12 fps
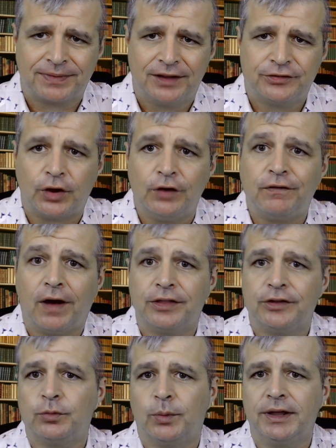So far
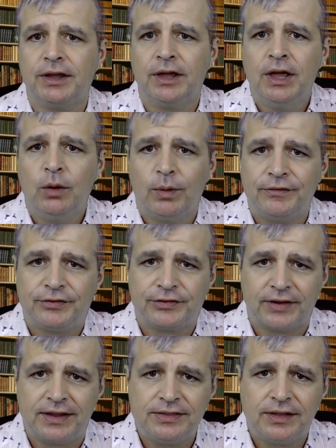this week, we've
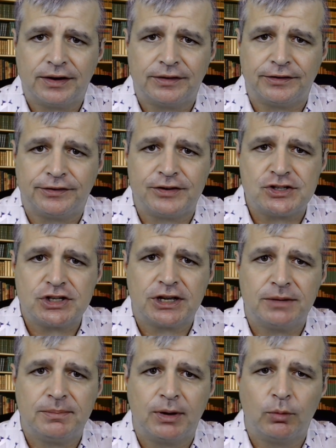seen that a decision
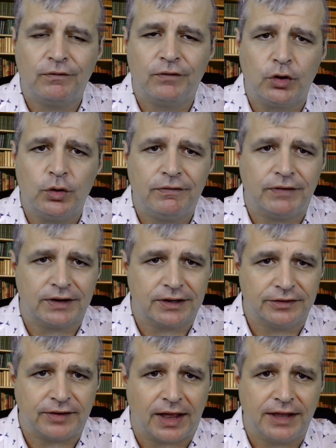can be reviewed if it
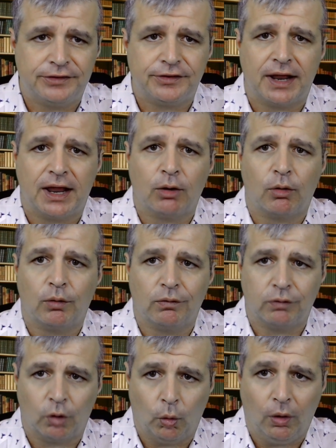contains an error of
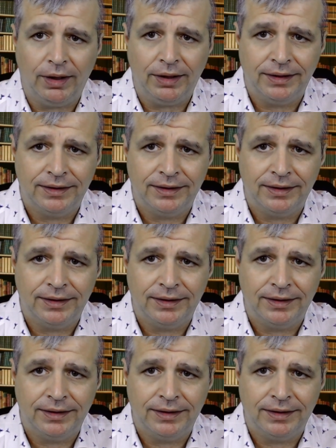law,